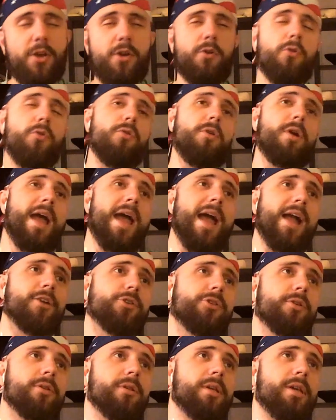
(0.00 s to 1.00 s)
or
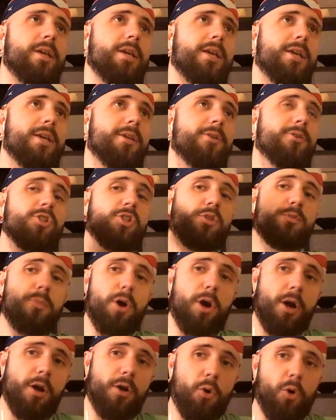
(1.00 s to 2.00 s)
actually
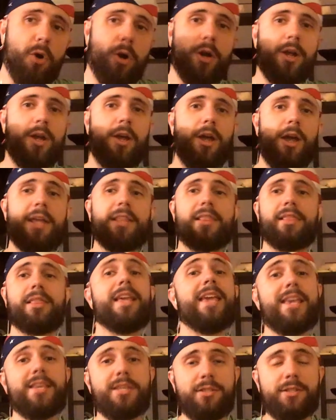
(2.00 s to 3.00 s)
smart or at
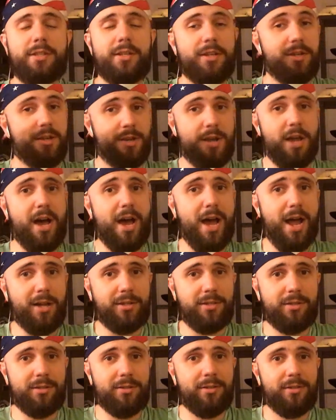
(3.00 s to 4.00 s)
least not